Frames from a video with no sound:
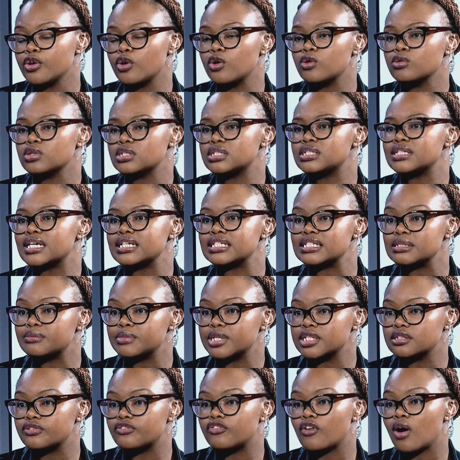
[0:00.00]
sentiment
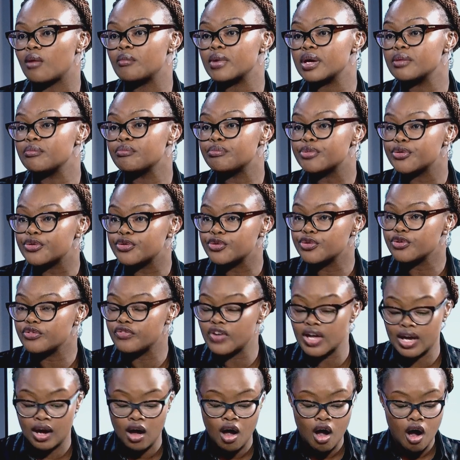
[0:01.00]
from
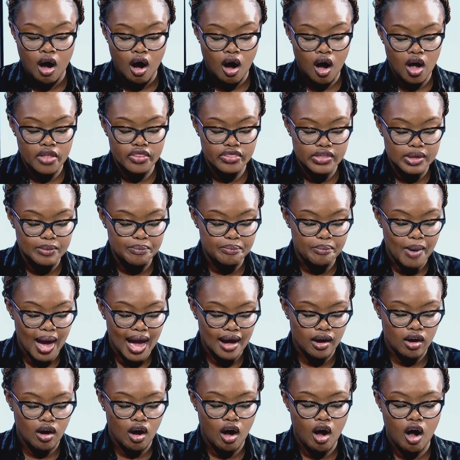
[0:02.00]
improving on the
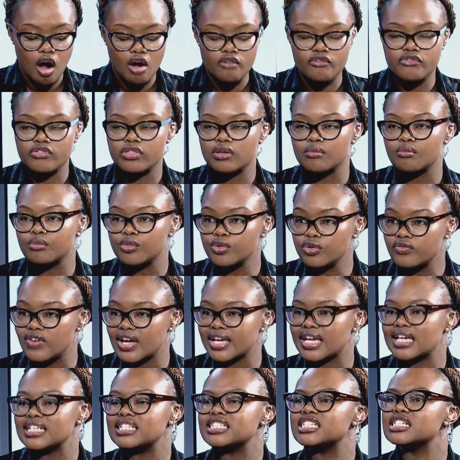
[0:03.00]
back of the move. I
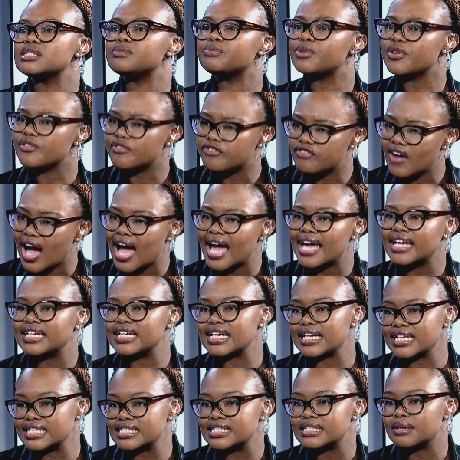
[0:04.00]
guess just
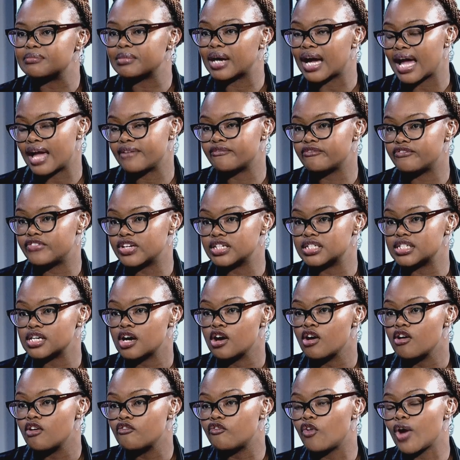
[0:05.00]
providing some comfort
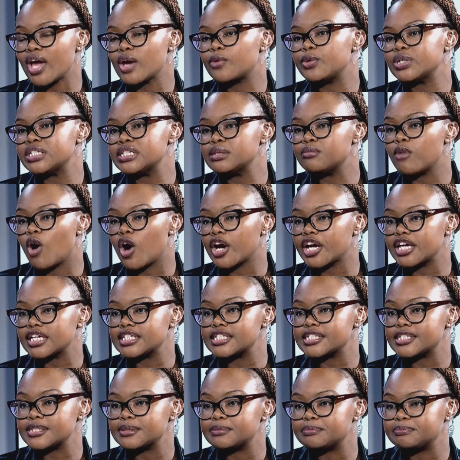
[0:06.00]
for equity
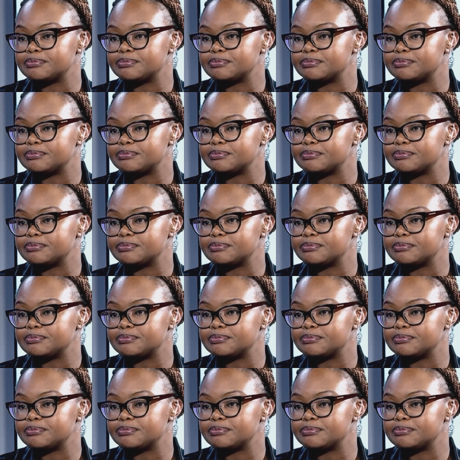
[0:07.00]
markets.